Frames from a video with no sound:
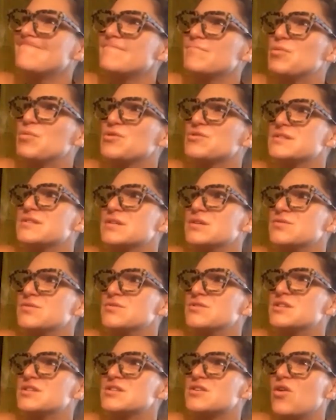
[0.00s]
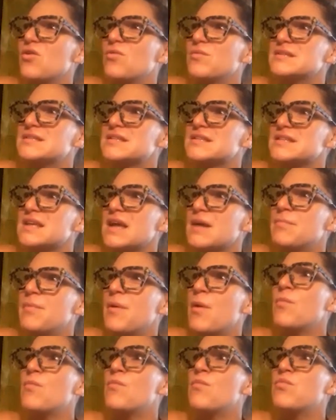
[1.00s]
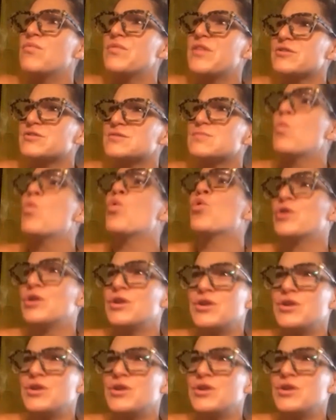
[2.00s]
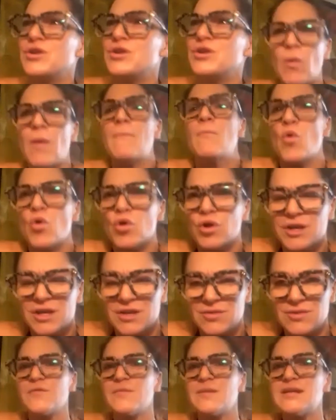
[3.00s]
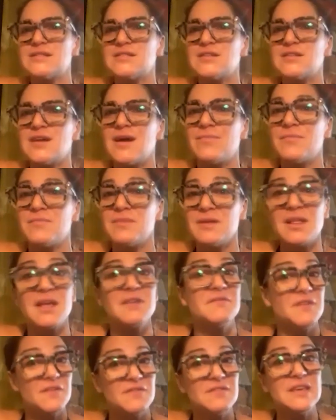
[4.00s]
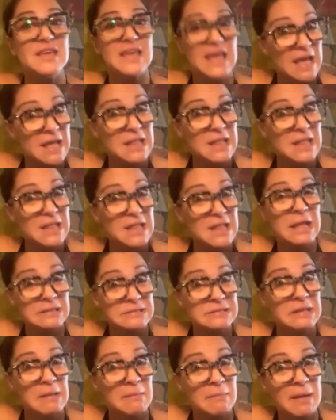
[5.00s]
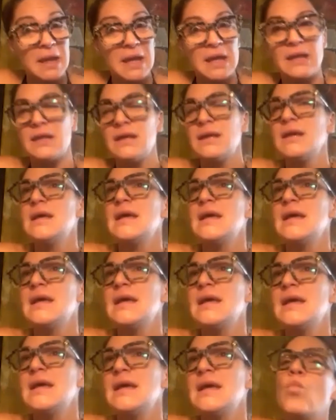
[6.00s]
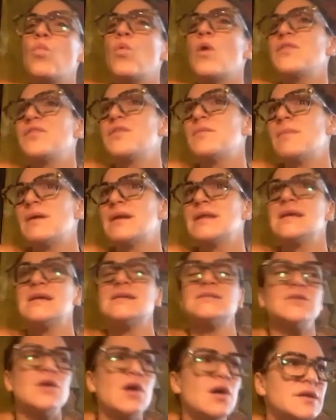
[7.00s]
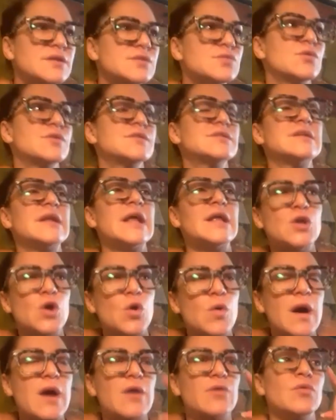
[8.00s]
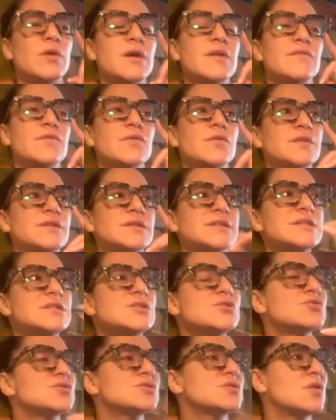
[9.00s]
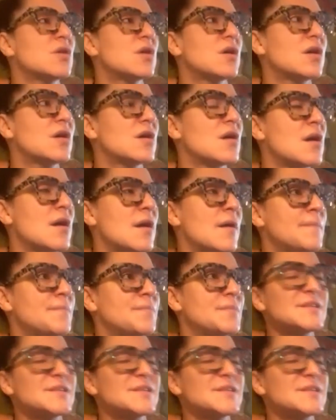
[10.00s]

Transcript: person who just always is like, but there's more to do. Like, what more can we do? It's hard for me to stop and be like, 50K, that's not bad. And I know what the money has gone towards, and I know how grateful the teachers are, um,